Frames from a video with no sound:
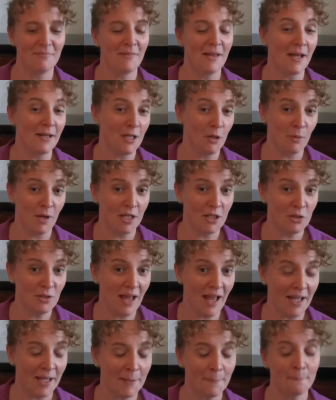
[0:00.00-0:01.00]
any way you
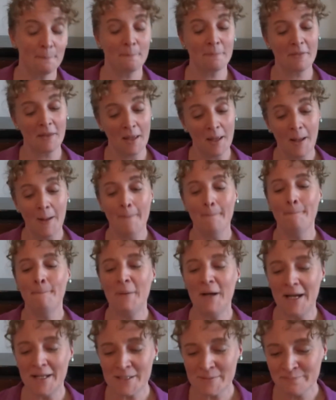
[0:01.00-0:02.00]
like.
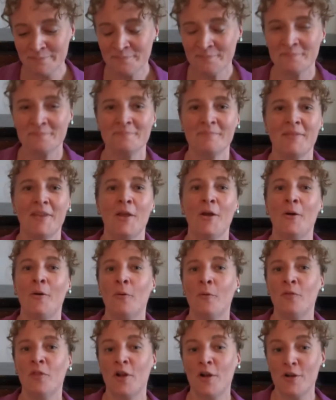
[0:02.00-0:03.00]
But
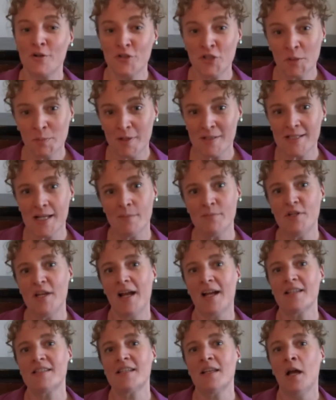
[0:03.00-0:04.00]
there are two more
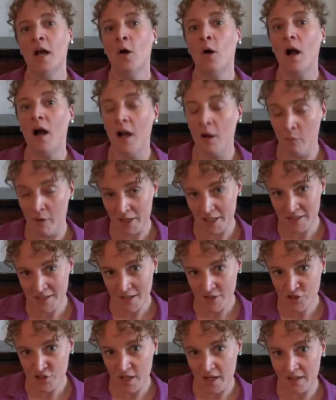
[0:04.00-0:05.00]
subjects I want to
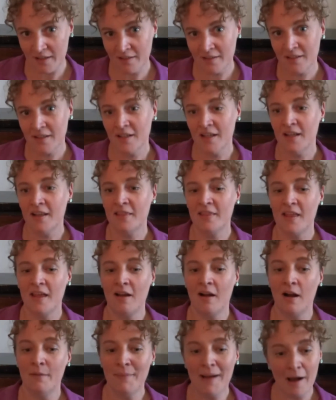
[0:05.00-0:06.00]
touch on. They
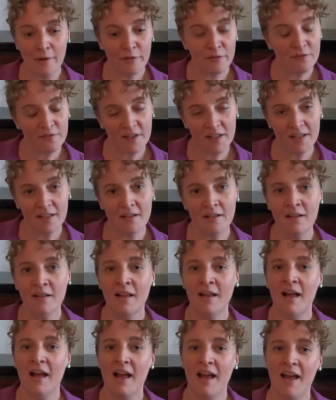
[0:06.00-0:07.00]
are mouthfeel
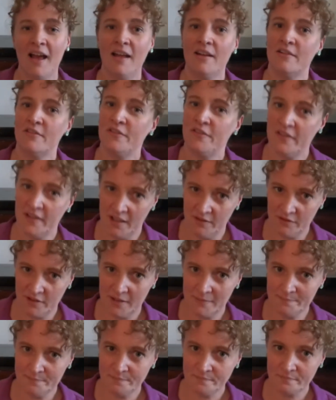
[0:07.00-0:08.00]
and flavor.